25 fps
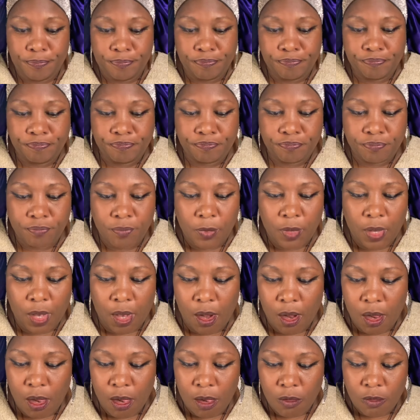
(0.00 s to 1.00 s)

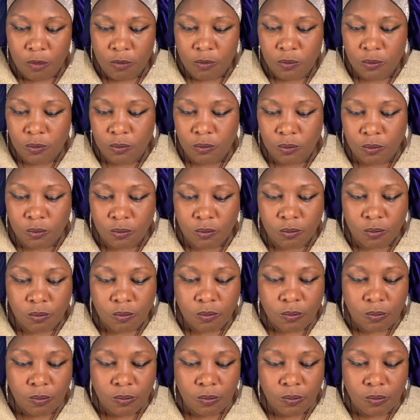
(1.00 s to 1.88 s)
Nobody speaks.